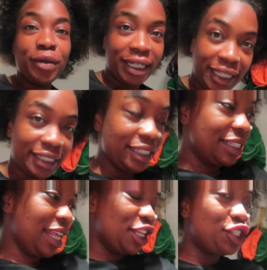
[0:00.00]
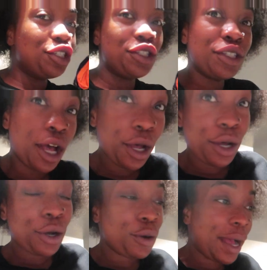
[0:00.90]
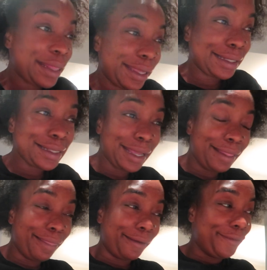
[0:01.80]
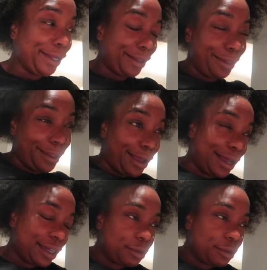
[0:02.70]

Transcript: friends, so I think it's like eleven o'clock.